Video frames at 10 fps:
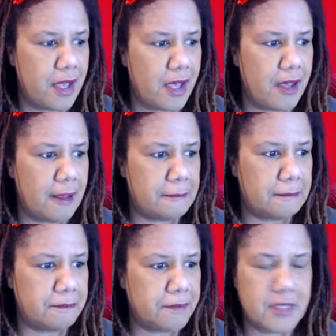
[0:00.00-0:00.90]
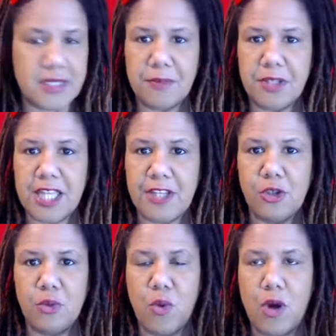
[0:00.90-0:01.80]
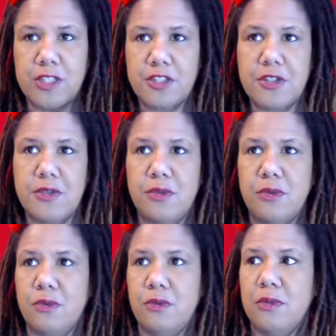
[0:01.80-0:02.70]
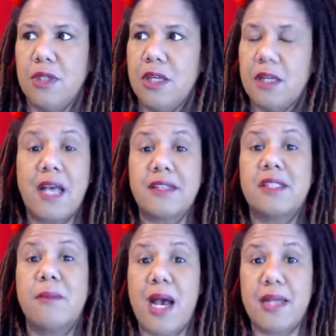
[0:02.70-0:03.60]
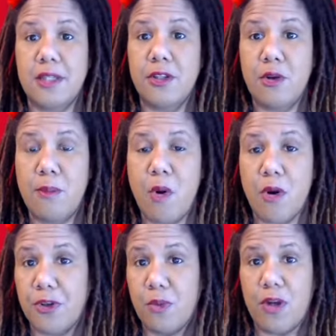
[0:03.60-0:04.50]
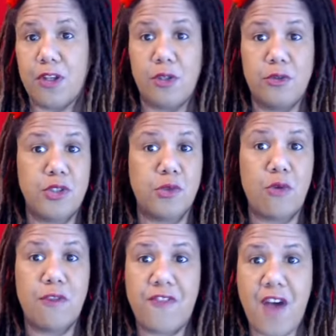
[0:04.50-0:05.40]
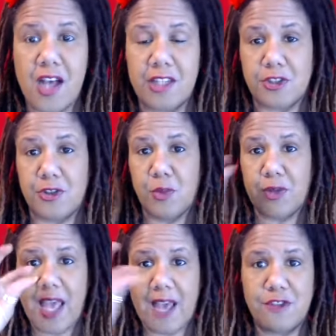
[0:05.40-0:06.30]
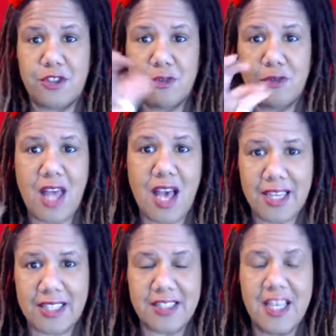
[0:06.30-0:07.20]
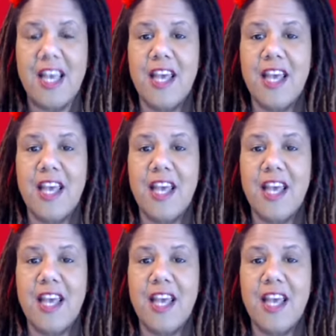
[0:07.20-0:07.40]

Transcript: something that you want to customize a little more. You want to use your own fonts, or you want to have 2 lines.